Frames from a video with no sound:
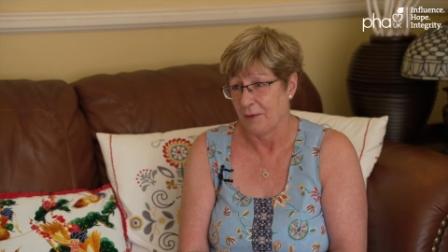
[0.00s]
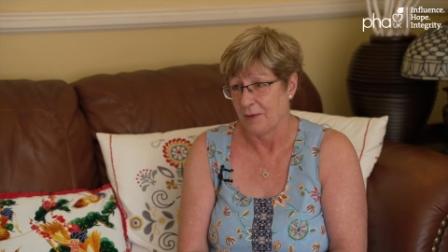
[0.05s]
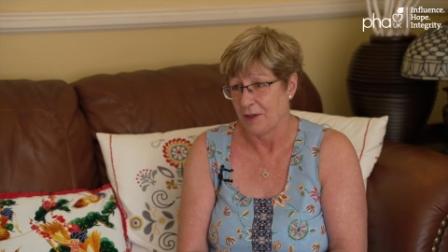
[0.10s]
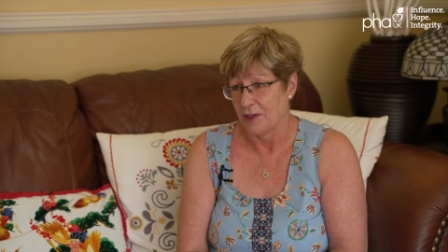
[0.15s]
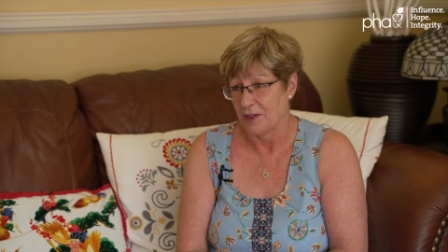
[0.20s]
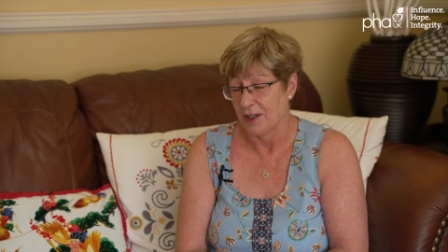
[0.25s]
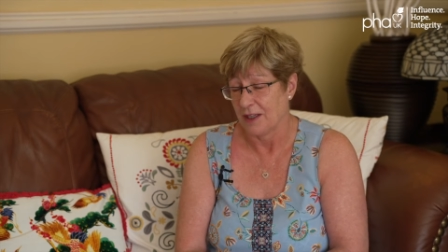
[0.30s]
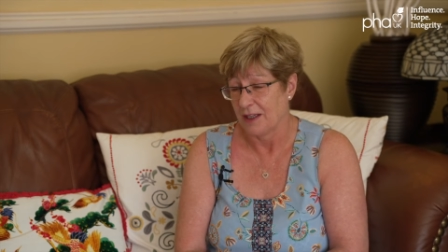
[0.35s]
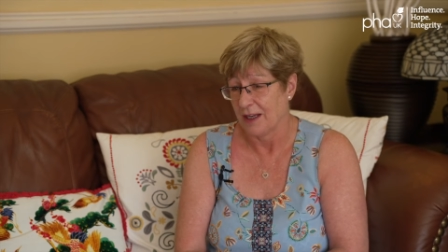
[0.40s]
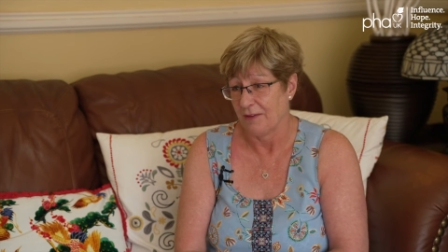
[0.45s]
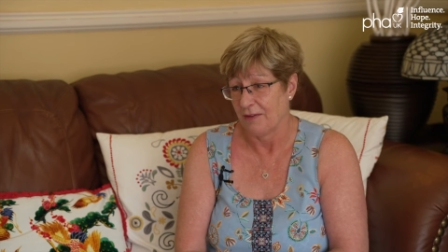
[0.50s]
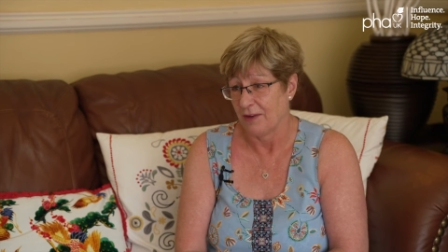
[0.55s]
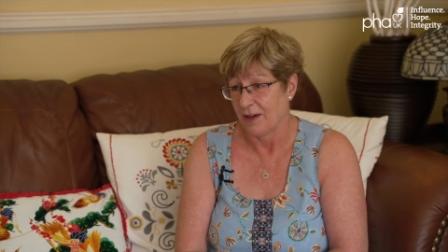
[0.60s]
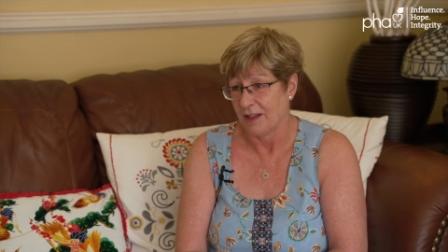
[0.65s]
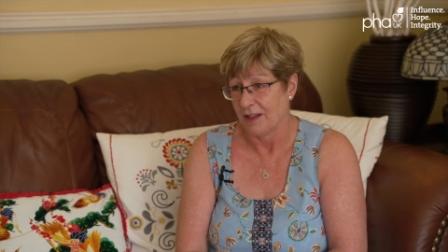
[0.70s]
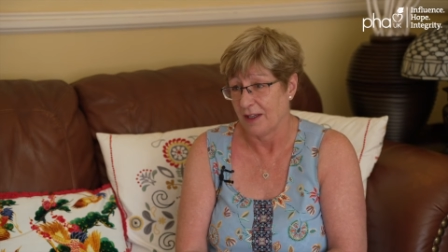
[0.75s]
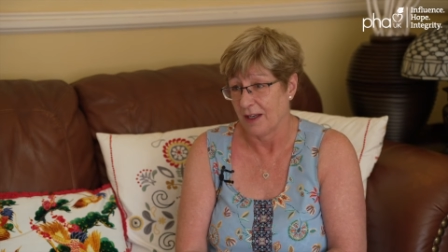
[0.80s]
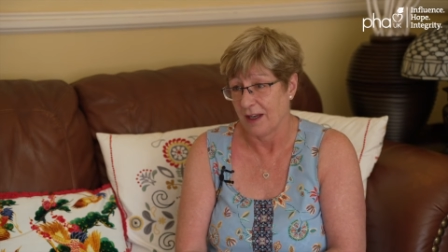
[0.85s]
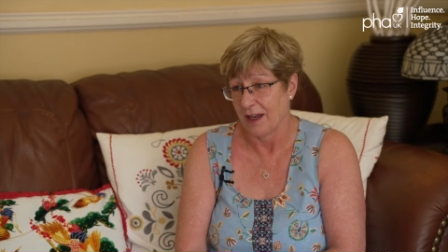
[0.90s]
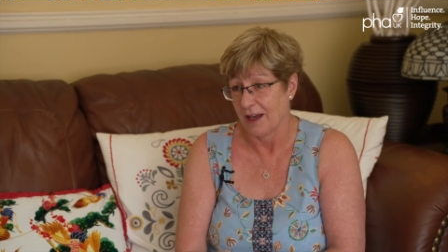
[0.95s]
because you'd never
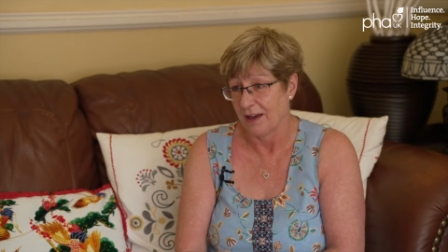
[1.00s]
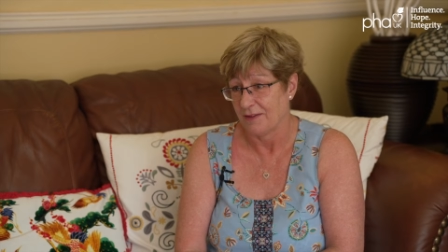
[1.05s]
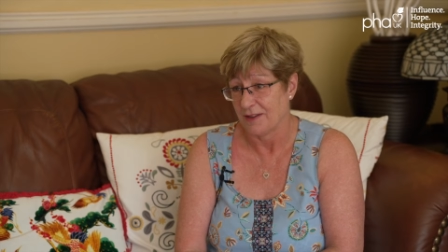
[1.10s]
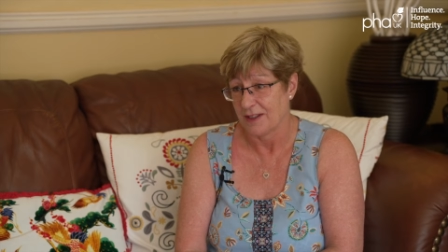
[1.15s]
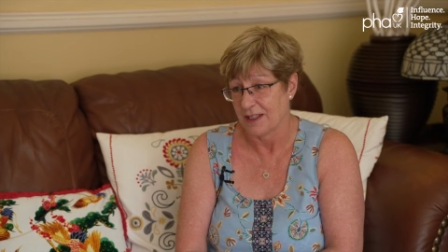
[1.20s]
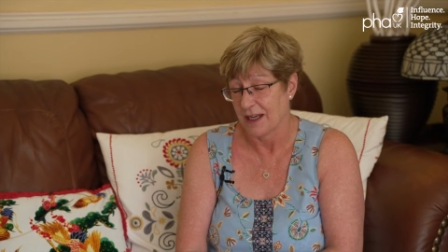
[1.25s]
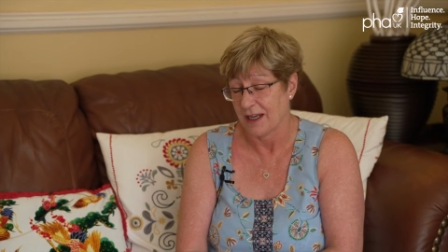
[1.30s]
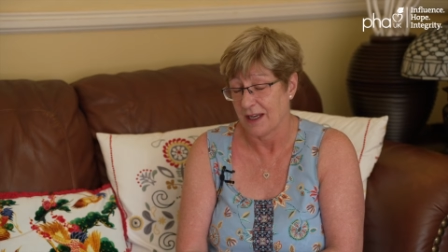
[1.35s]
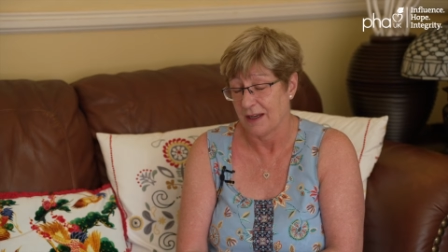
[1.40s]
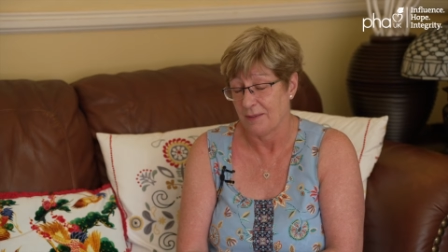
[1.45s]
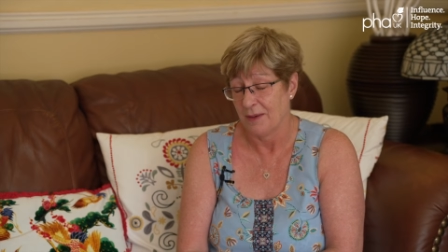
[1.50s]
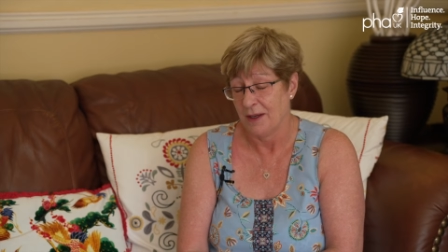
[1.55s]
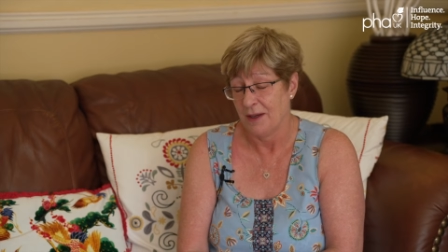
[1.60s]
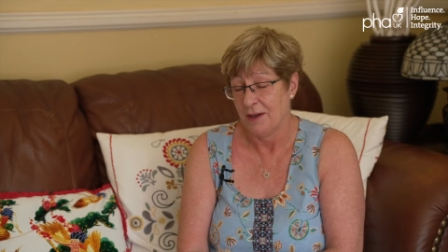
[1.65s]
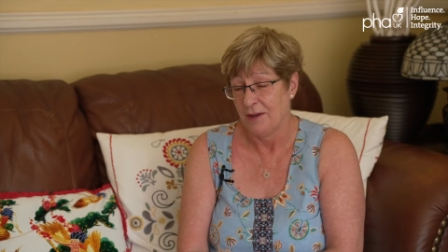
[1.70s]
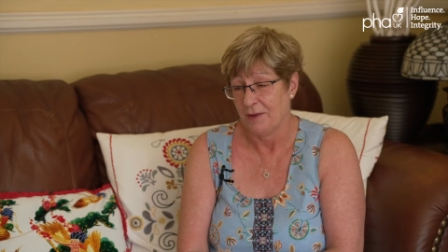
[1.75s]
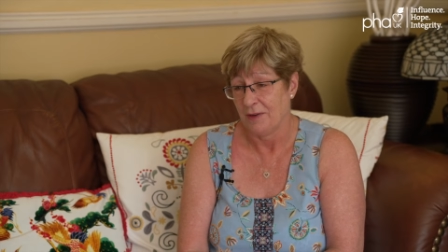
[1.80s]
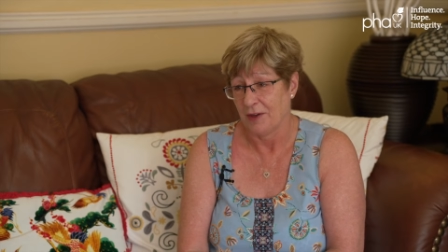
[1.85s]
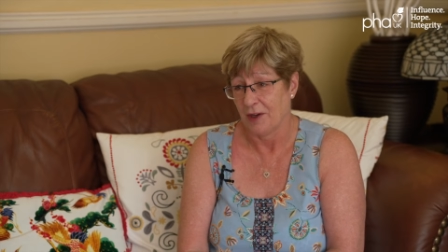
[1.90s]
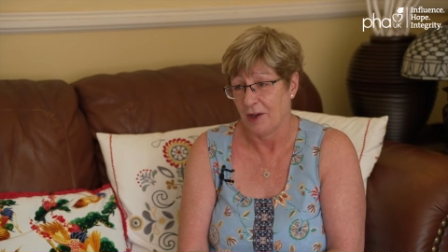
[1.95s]
in your lifetime
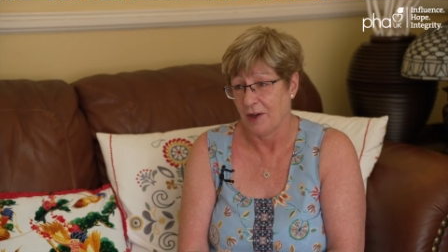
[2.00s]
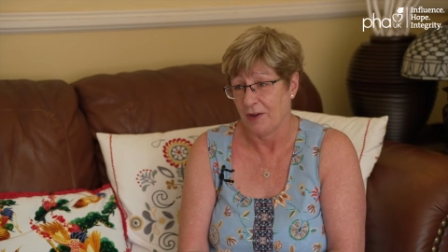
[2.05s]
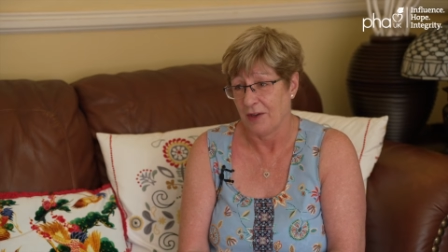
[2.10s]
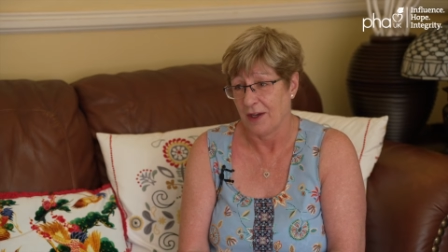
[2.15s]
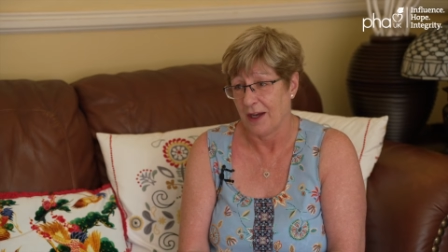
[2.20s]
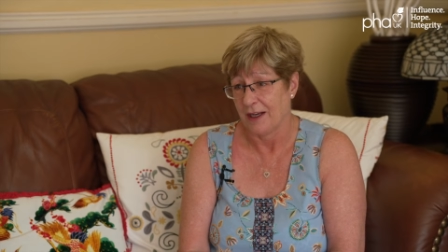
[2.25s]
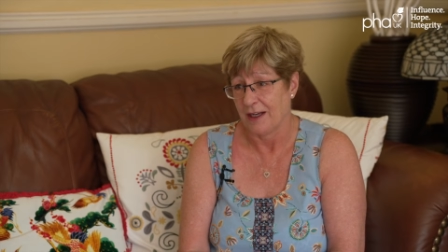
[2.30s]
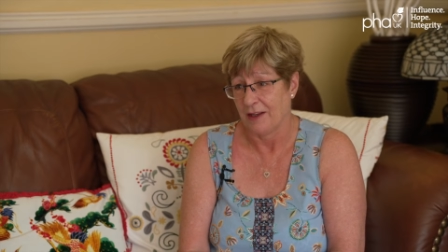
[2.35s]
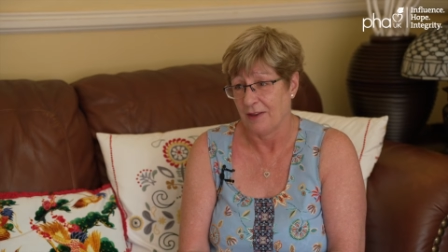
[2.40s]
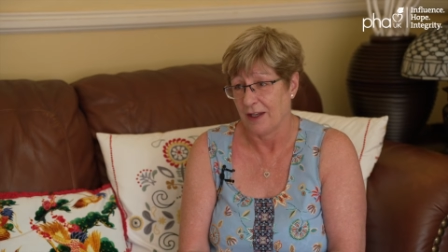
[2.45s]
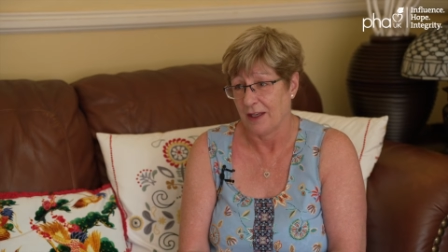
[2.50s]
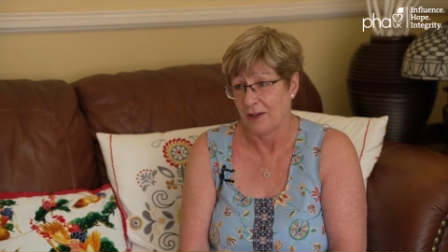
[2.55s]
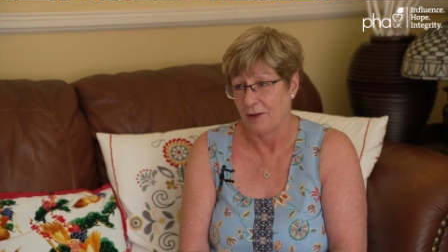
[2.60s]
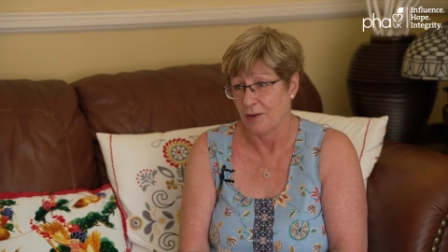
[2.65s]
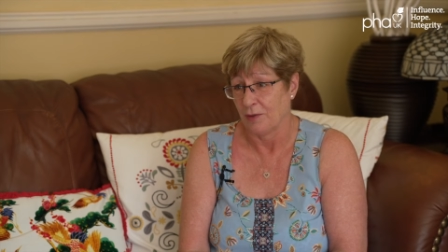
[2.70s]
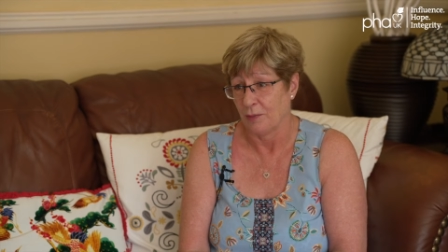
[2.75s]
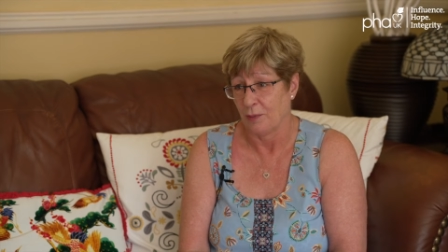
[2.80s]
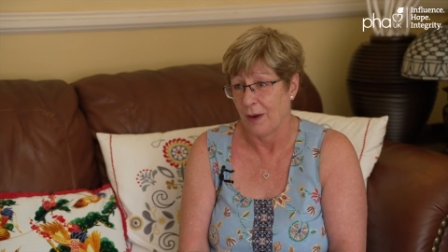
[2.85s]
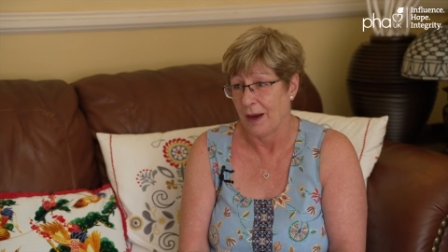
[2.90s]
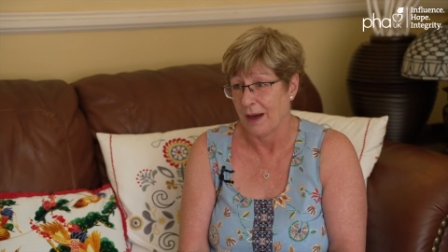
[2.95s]
thought that anything
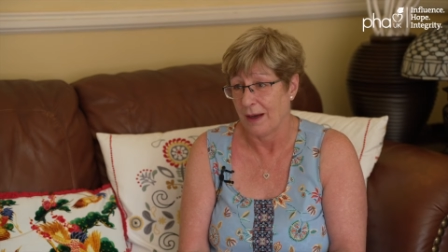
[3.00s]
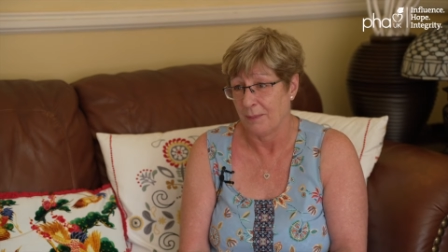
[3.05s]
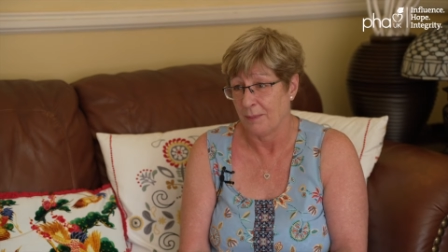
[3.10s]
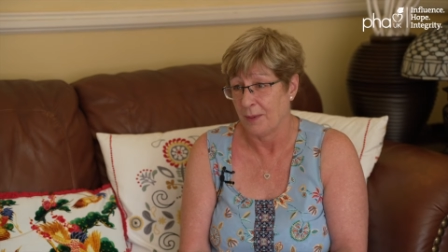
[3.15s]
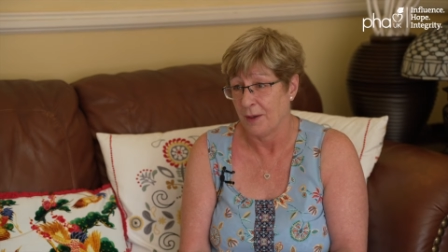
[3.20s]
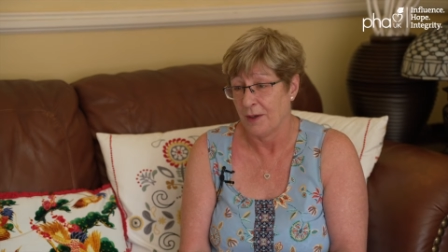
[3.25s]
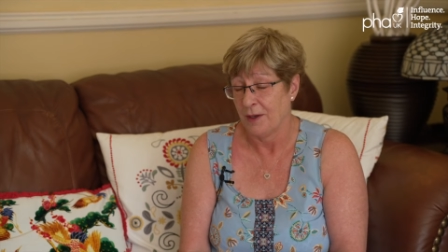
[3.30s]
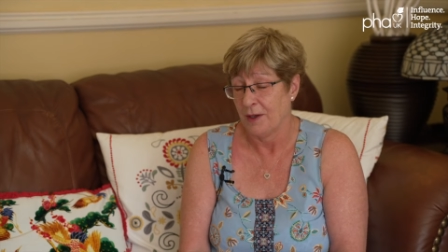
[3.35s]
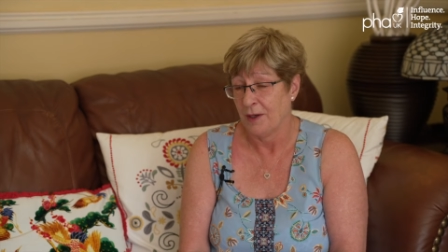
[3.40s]
could wipe